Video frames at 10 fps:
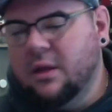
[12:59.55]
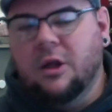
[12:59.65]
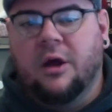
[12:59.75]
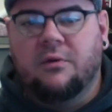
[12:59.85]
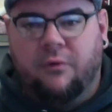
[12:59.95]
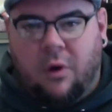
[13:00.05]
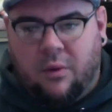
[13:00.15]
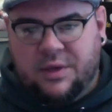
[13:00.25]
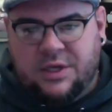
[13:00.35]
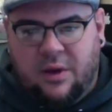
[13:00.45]
Looking
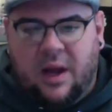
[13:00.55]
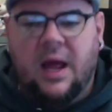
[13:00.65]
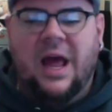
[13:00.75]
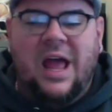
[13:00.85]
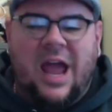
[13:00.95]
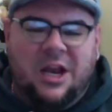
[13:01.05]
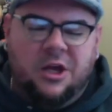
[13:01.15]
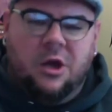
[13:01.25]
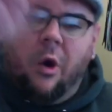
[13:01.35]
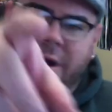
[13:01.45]
forward to it. And
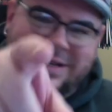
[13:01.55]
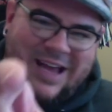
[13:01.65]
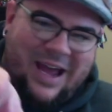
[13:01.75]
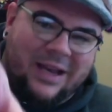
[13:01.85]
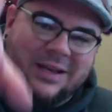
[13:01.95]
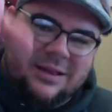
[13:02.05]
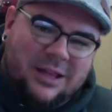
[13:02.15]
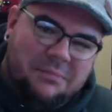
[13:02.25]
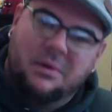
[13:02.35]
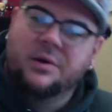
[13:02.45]
your date,
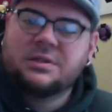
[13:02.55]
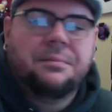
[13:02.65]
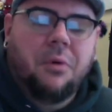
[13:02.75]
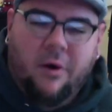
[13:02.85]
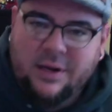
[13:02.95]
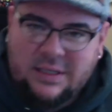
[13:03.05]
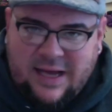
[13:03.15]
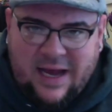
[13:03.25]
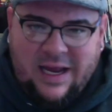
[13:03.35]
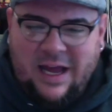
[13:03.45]
the most important
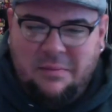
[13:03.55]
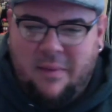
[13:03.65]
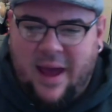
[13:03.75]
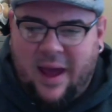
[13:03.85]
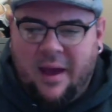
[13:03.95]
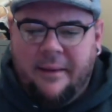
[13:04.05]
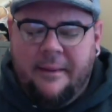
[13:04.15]
date in May,